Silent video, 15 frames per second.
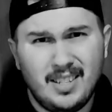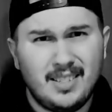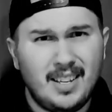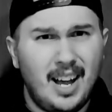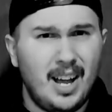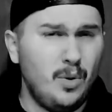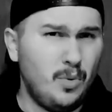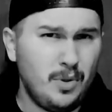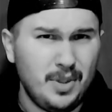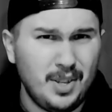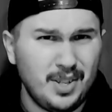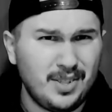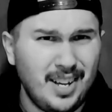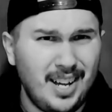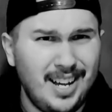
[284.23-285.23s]
guy or
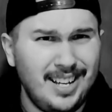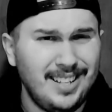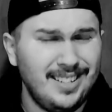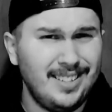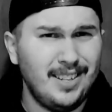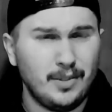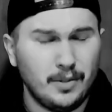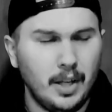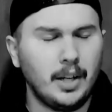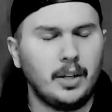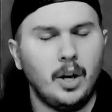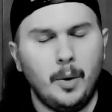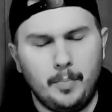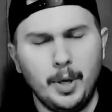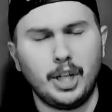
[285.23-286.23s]
this guy, and then they're like,
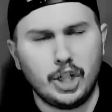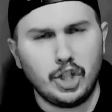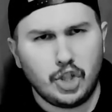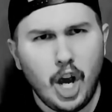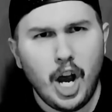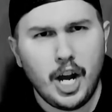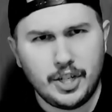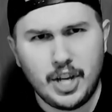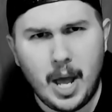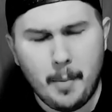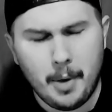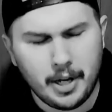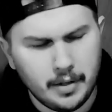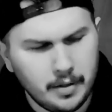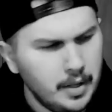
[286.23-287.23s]
oh, pick a side,
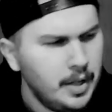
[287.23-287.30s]
damn it.